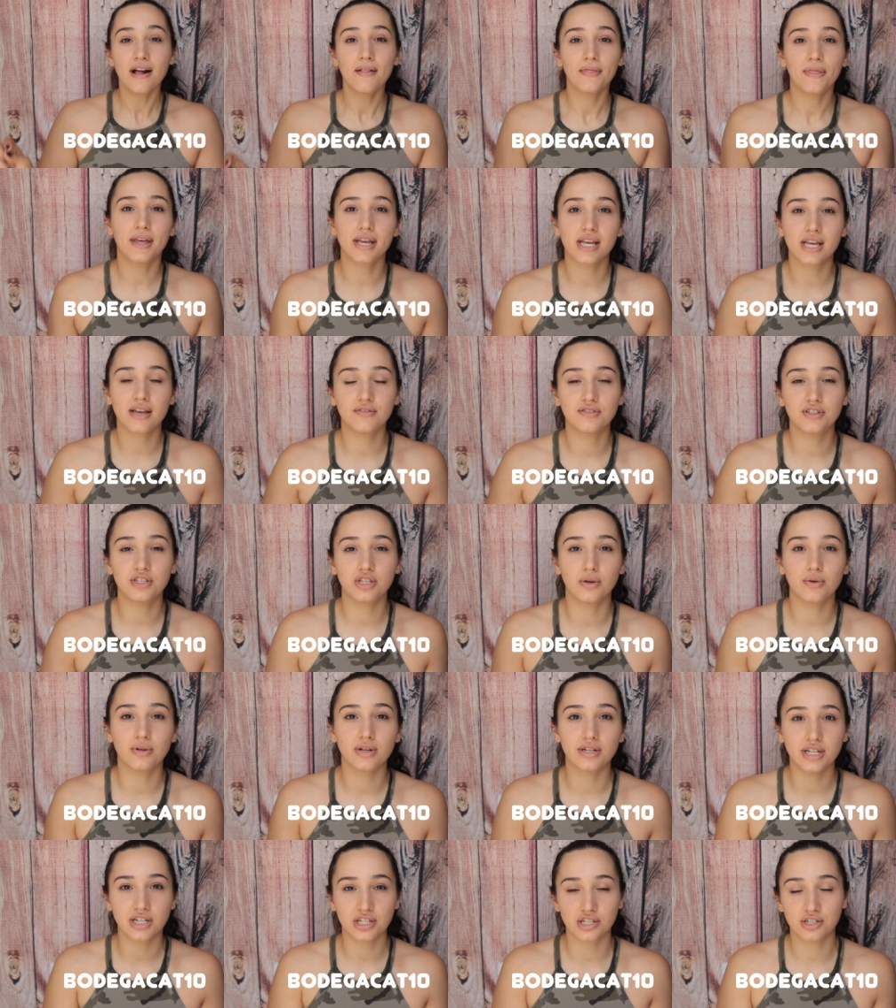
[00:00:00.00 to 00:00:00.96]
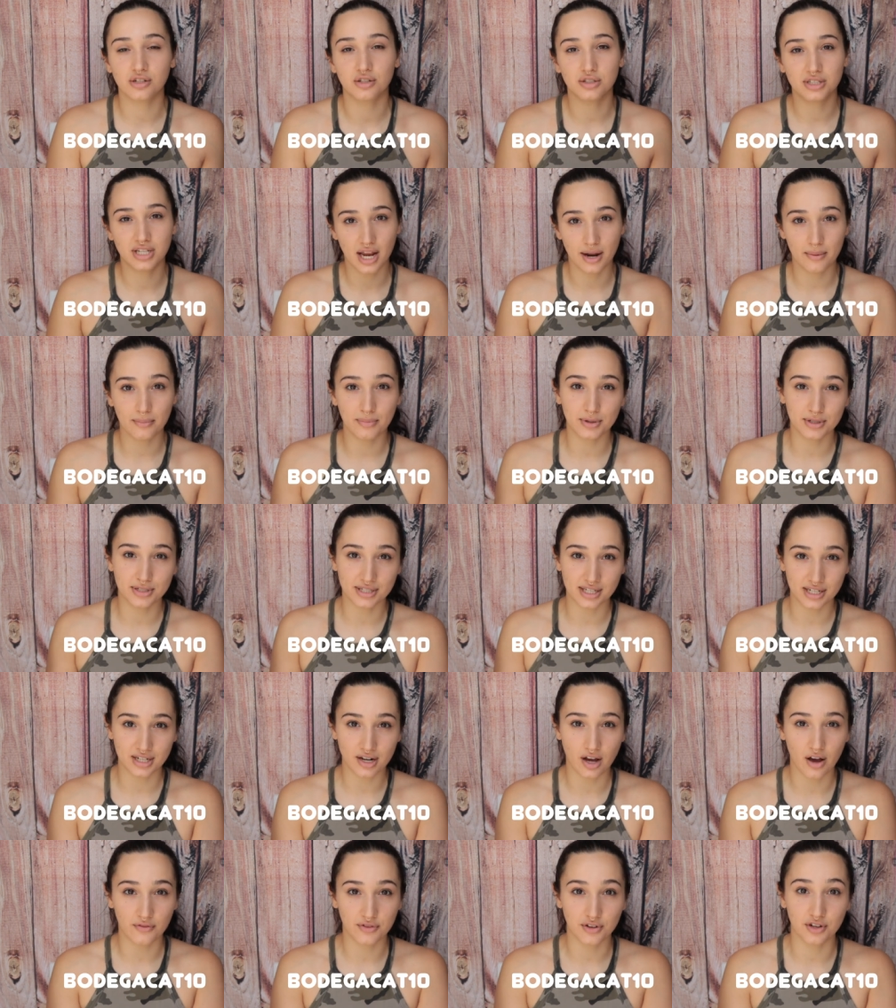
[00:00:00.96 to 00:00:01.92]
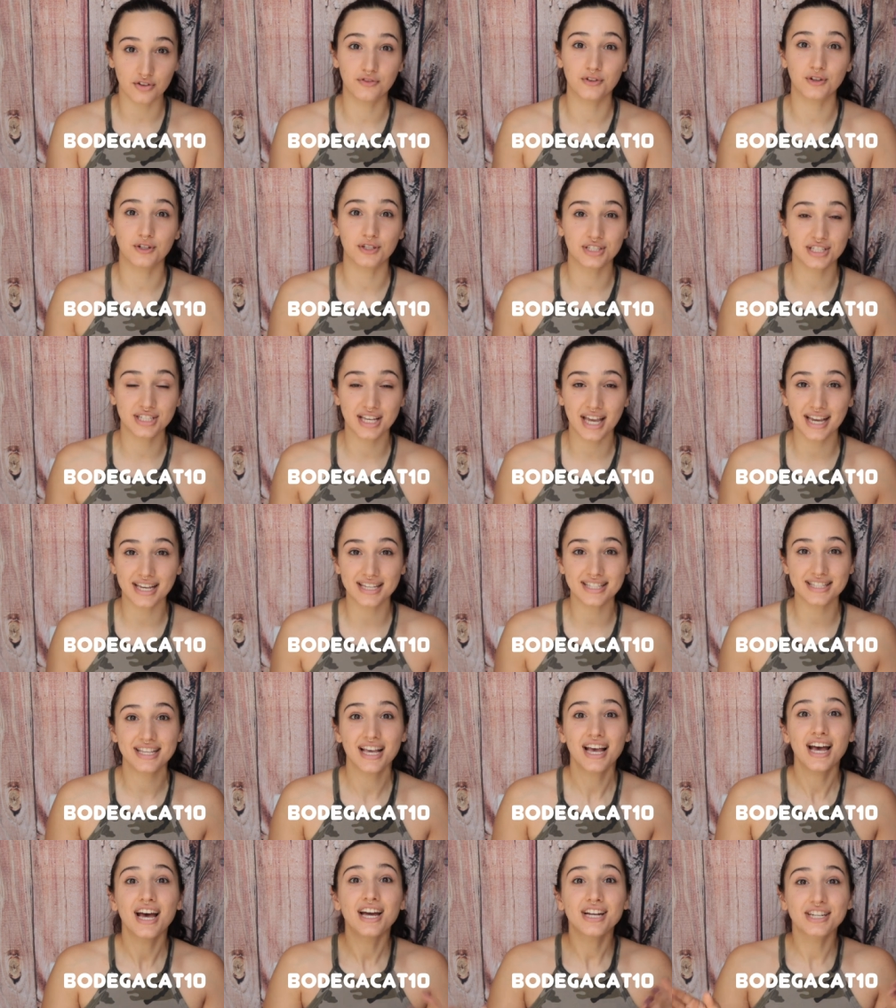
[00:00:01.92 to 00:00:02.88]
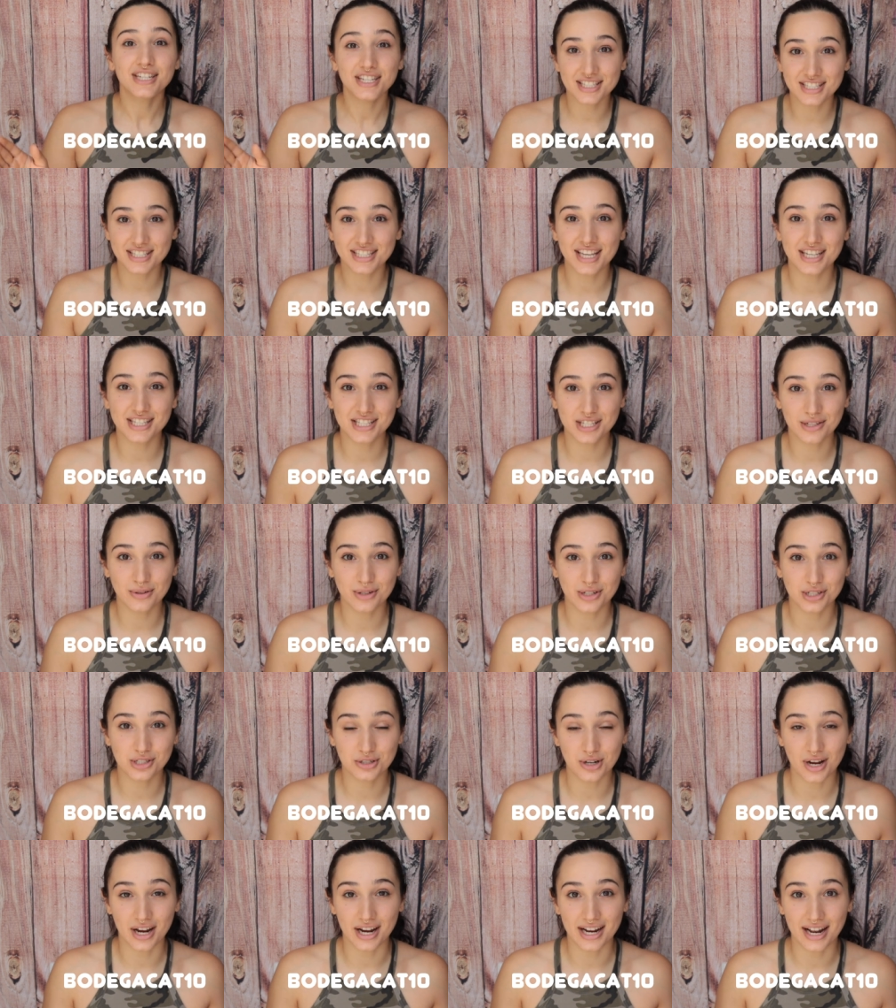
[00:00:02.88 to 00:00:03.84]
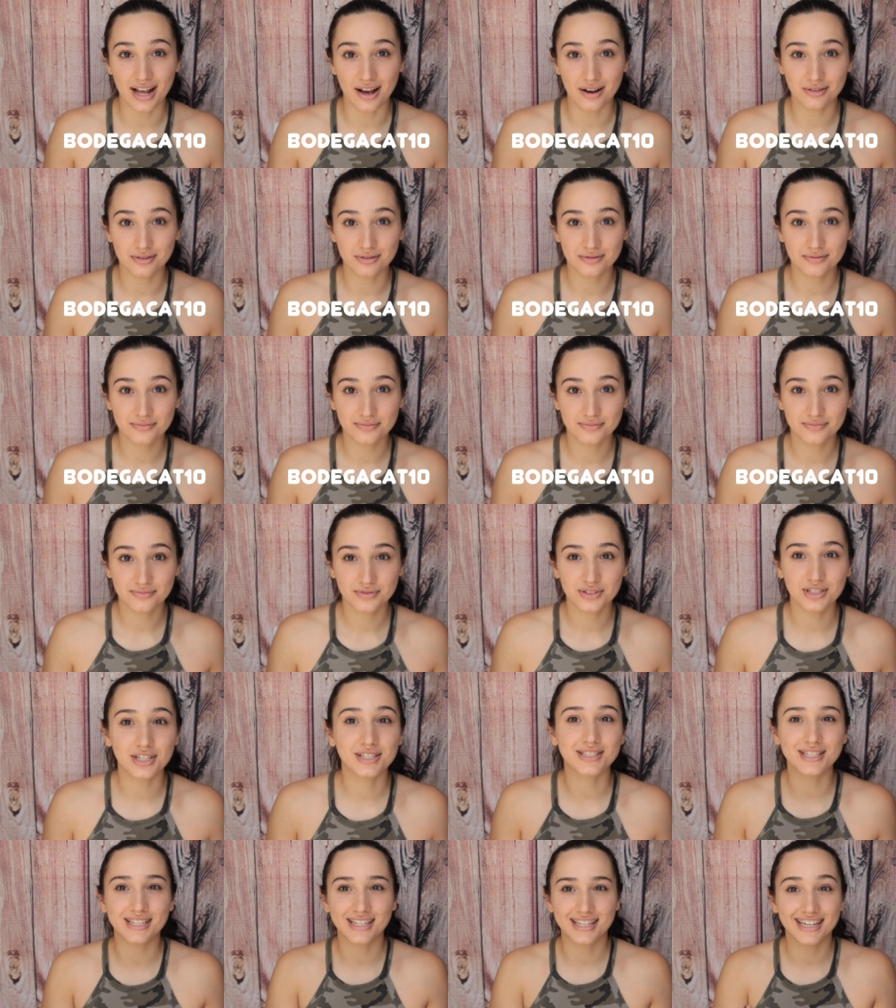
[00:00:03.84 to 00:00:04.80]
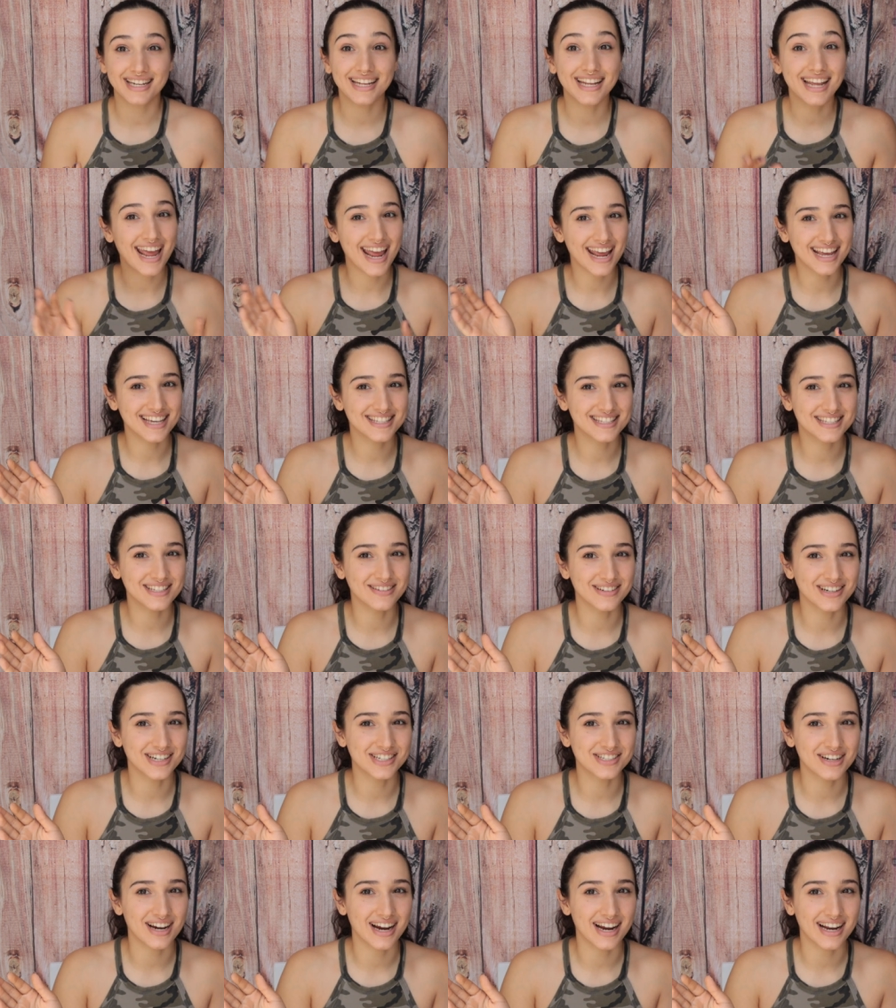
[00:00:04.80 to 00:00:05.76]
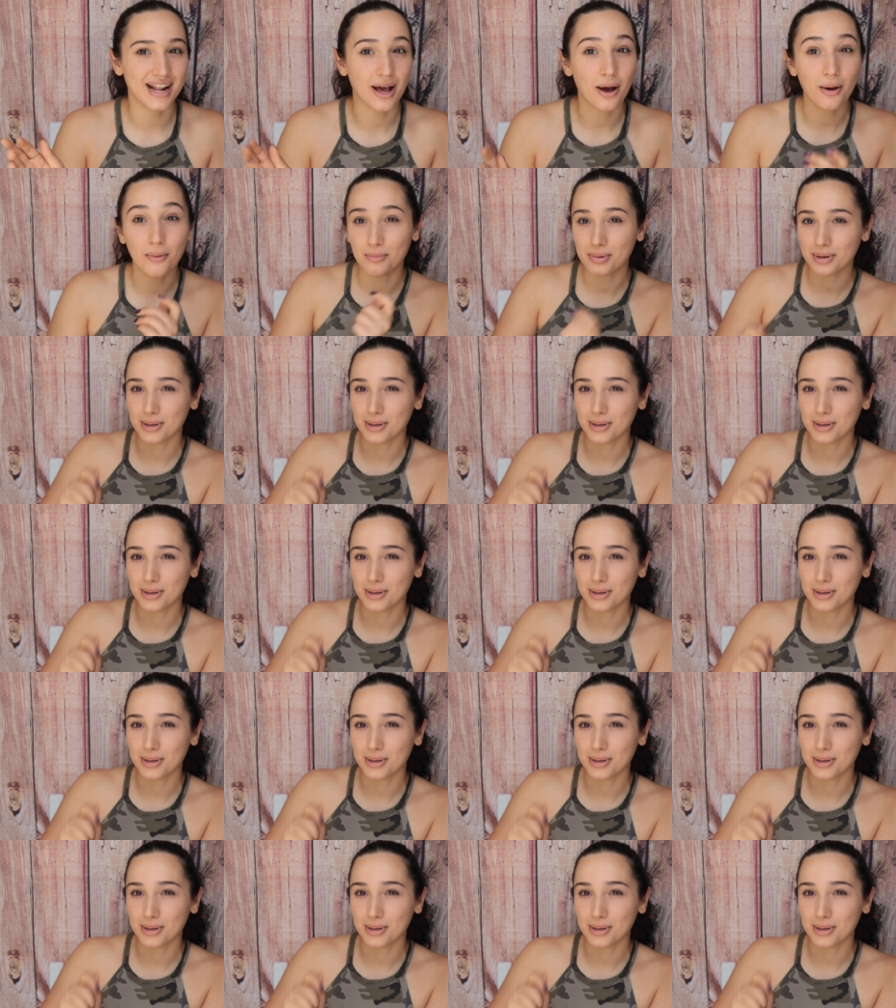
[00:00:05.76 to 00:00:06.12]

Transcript: That gives you an additional 10% off your first case just in case you want to try it out. Just in case you want to try it out.